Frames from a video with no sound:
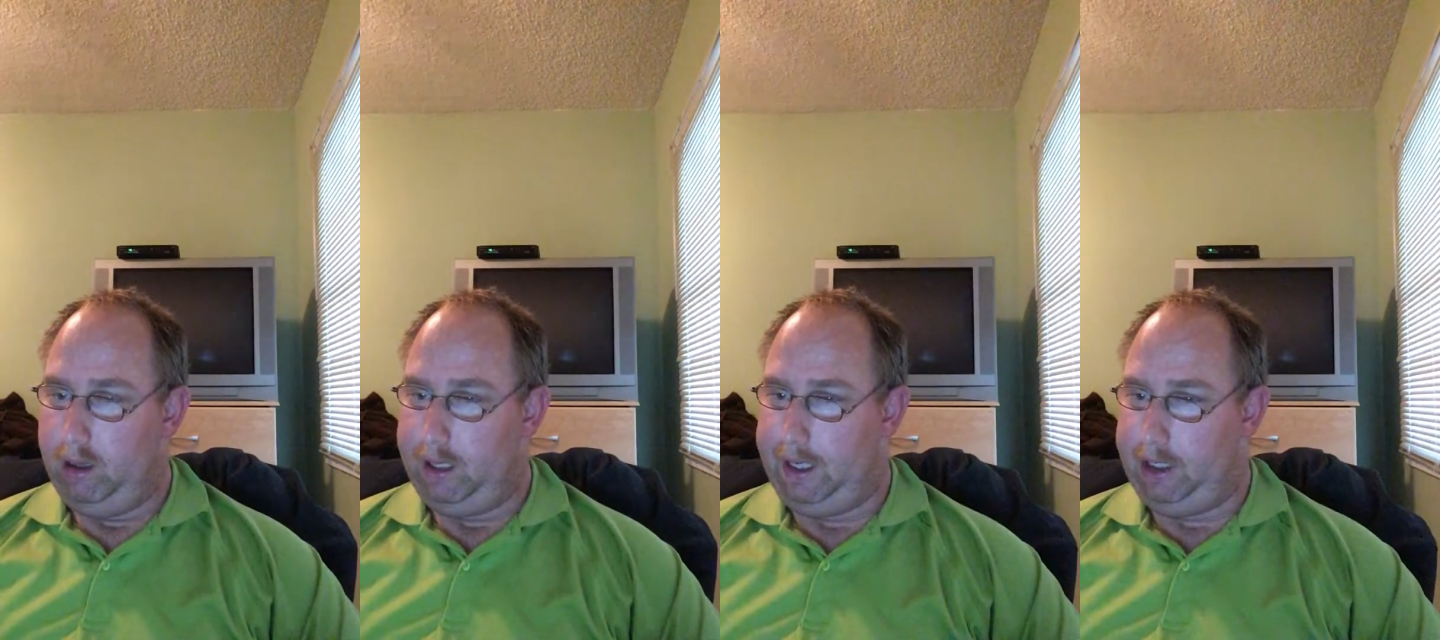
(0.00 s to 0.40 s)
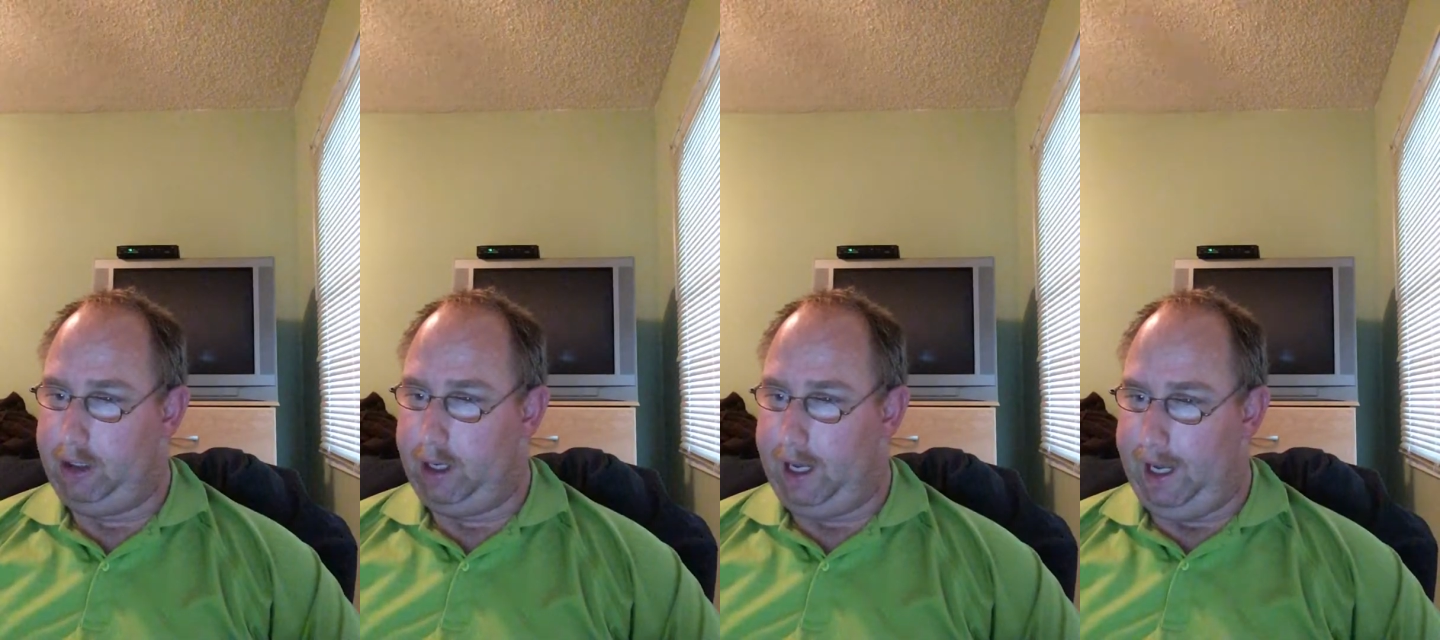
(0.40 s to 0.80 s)
The
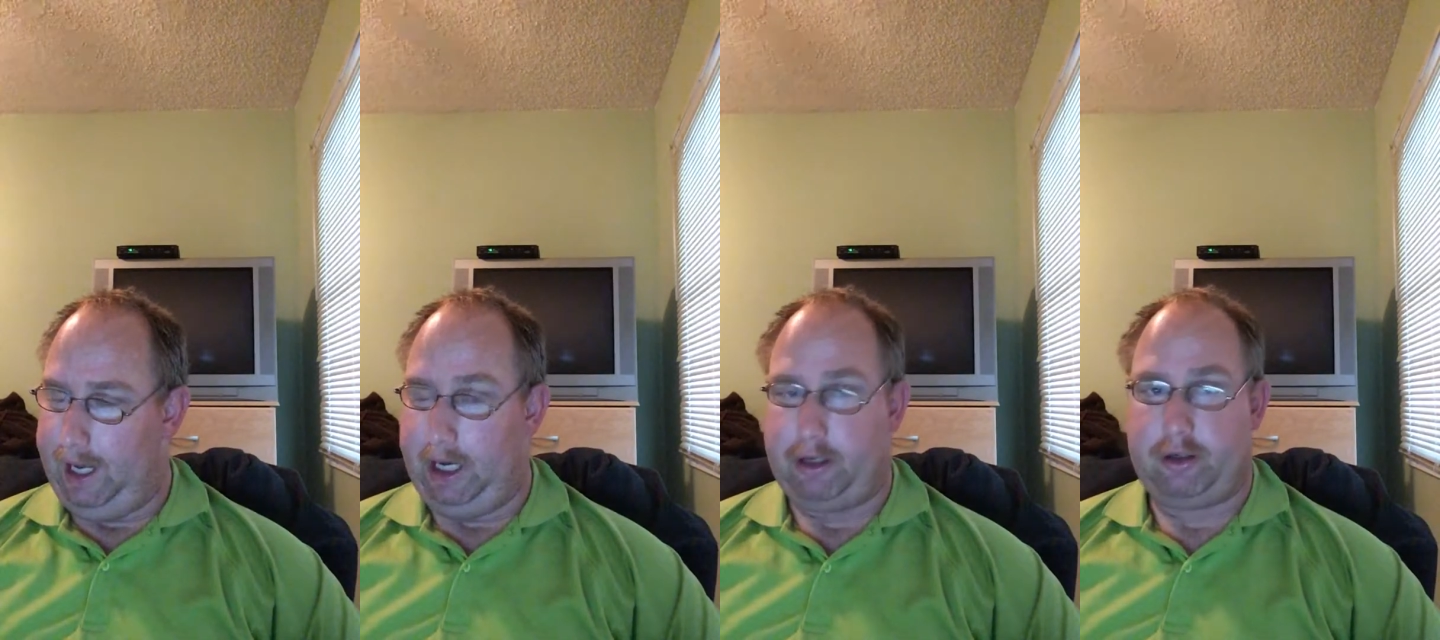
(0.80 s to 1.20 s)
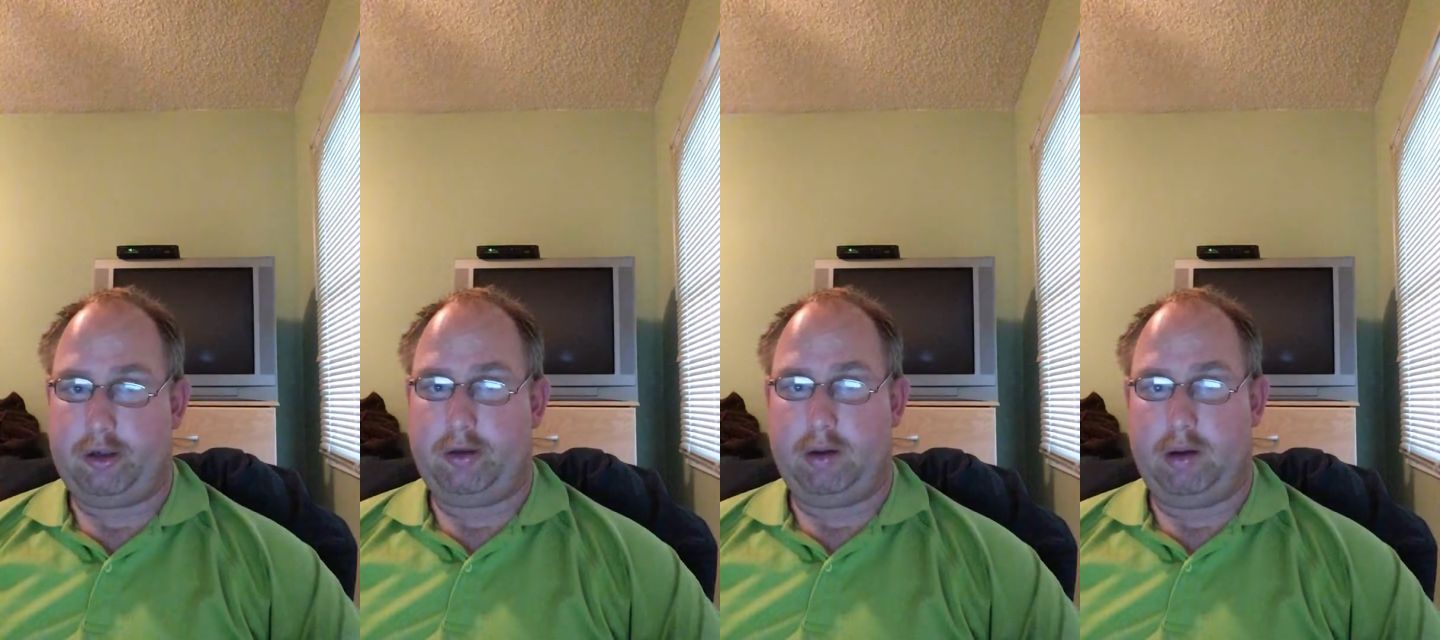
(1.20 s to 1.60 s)

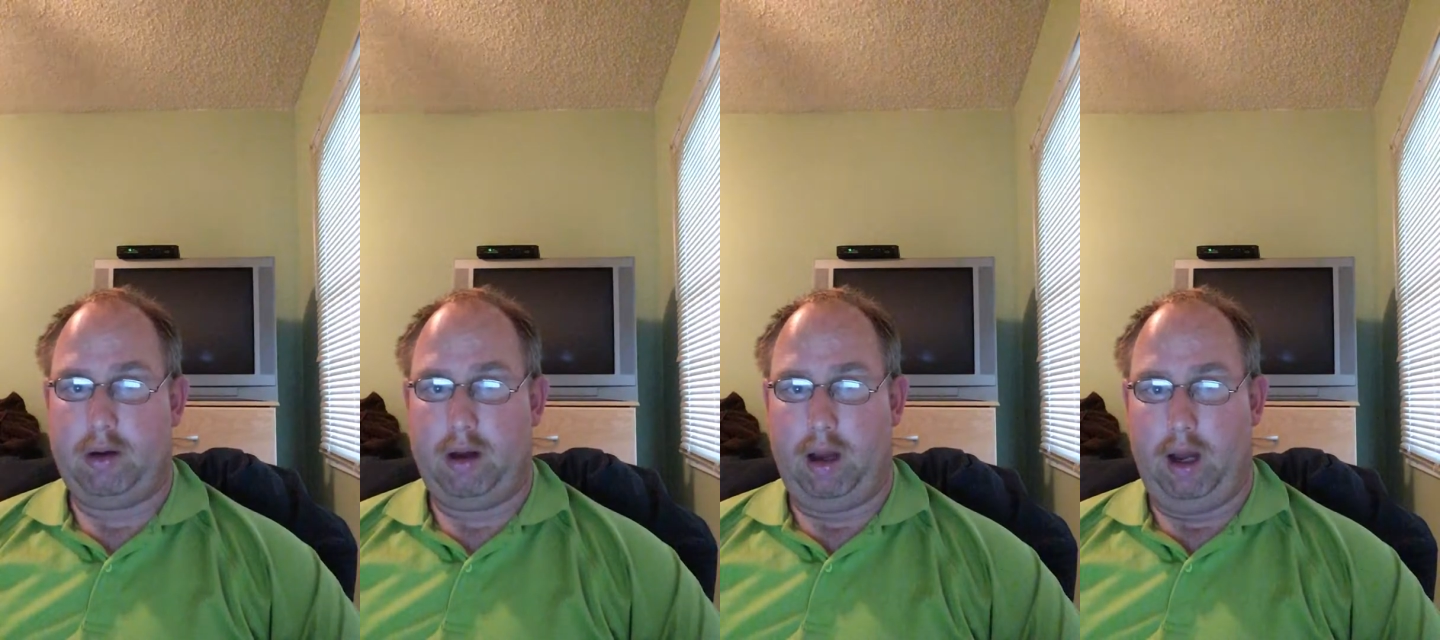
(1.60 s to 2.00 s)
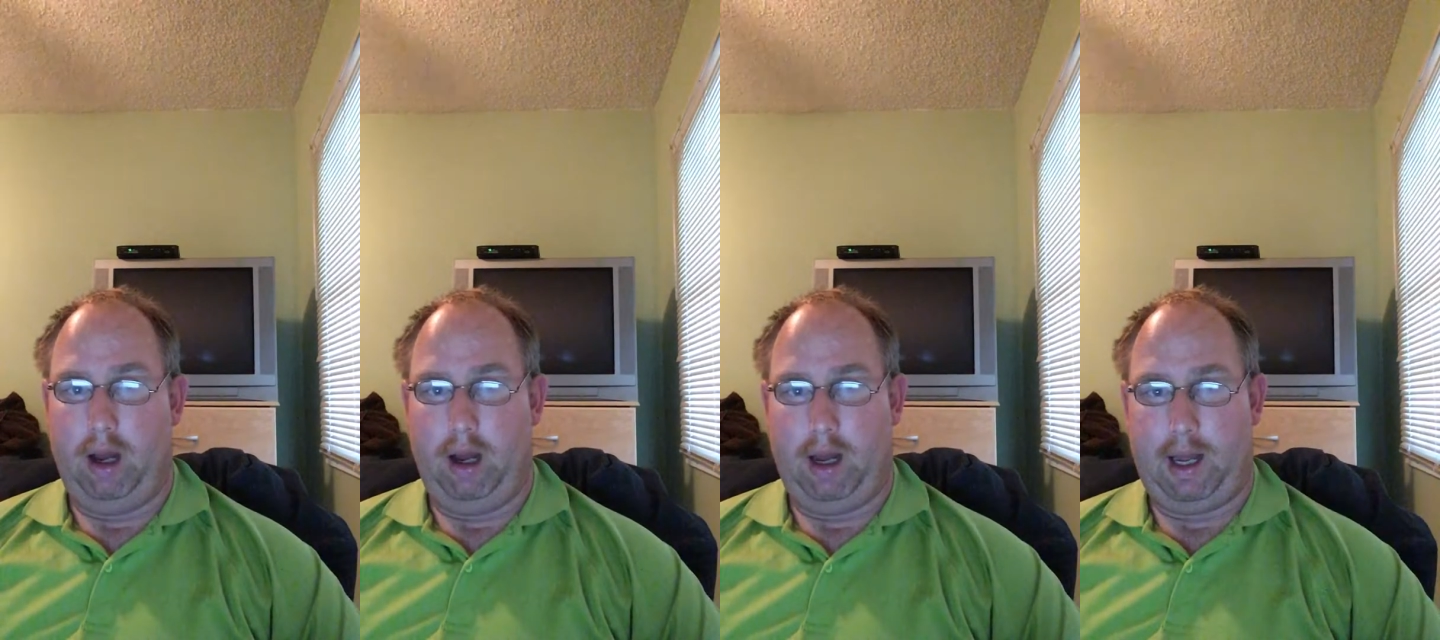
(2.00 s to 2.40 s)
age
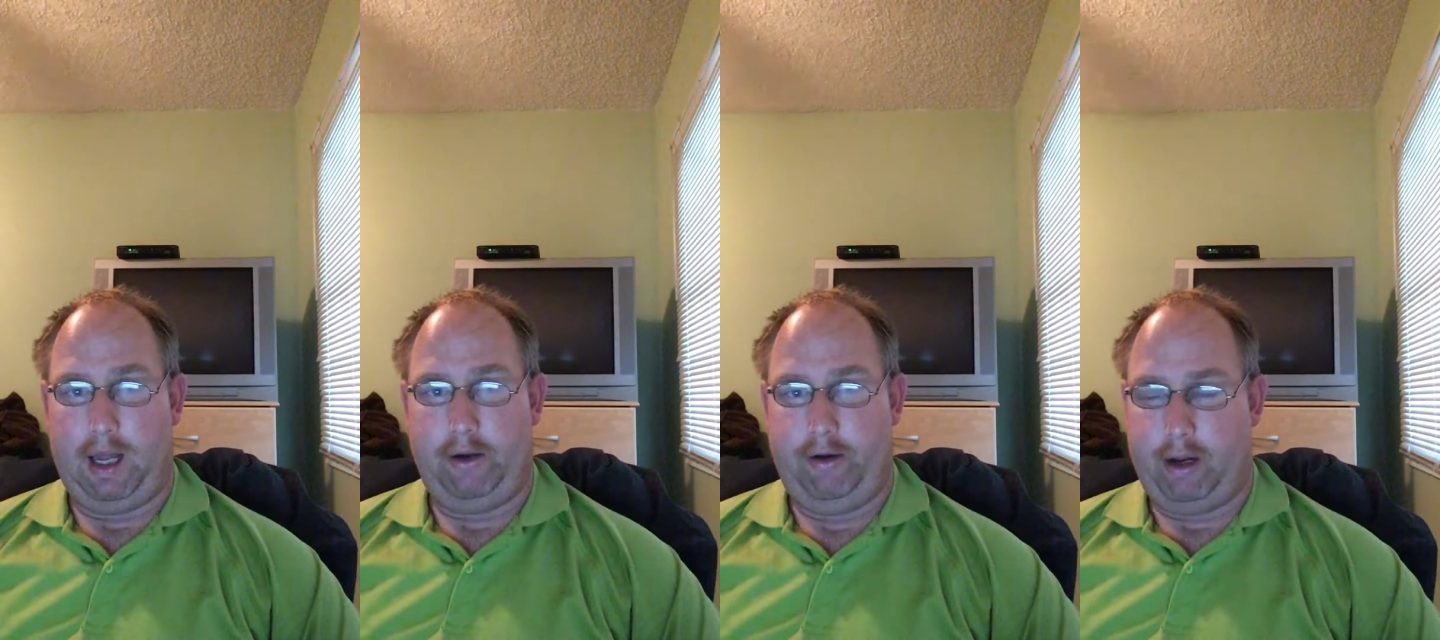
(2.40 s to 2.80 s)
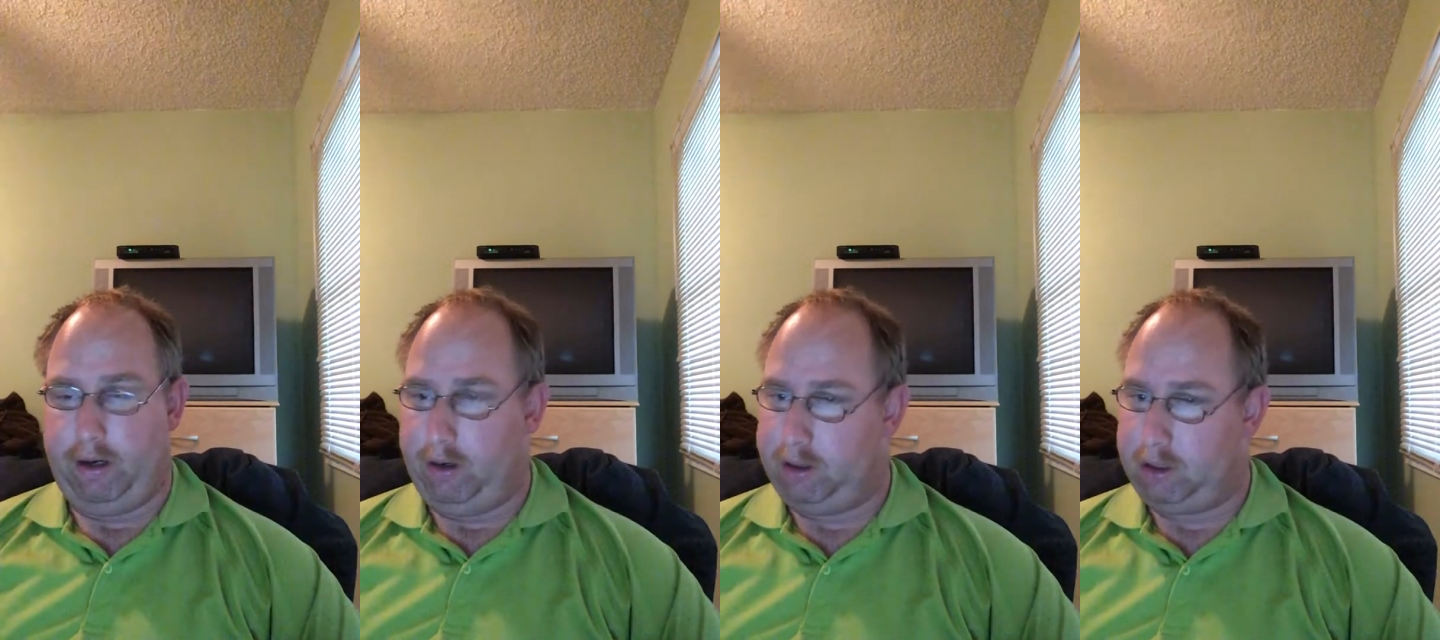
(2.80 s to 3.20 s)
uh, and
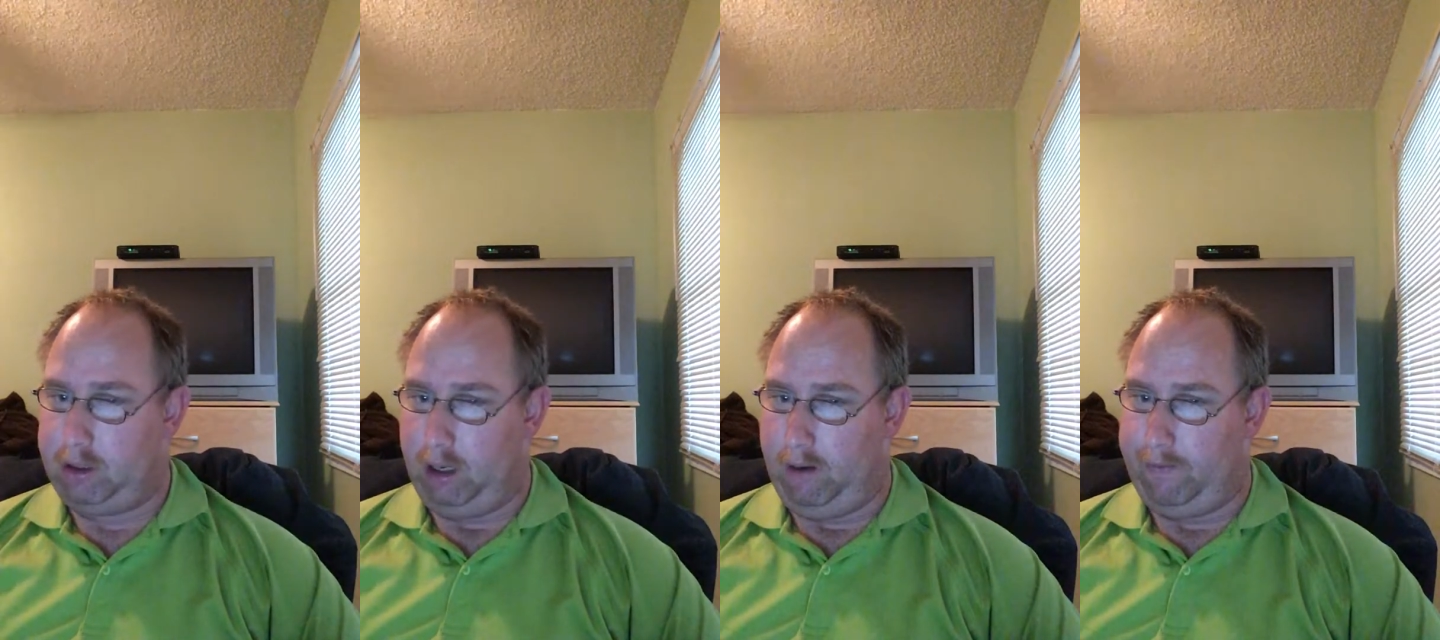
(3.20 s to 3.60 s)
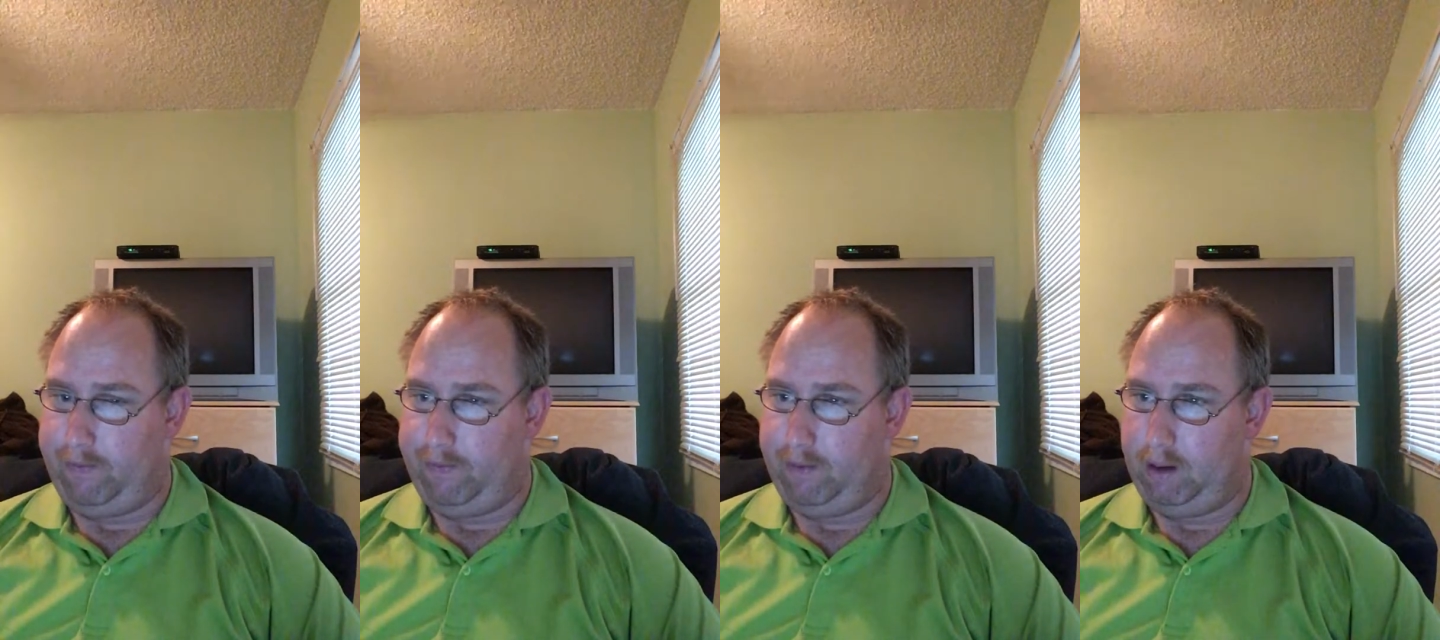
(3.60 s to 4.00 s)
gender
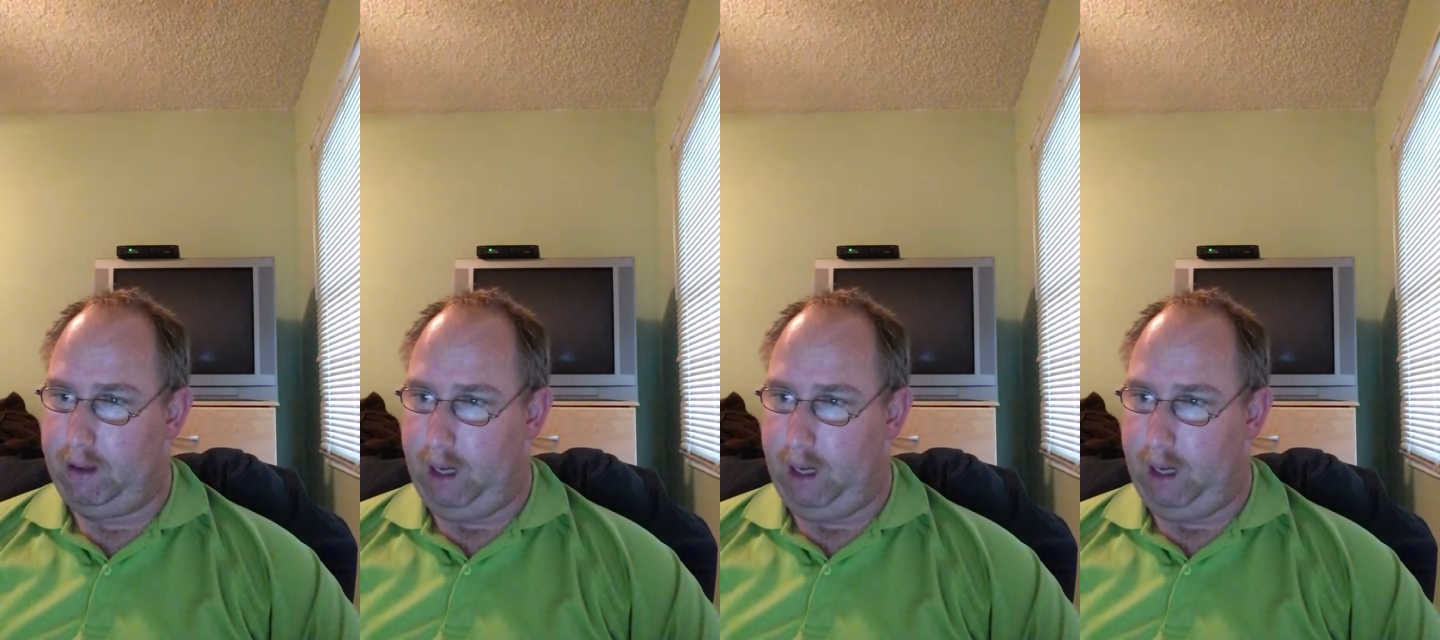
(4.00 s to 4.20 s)
stuff.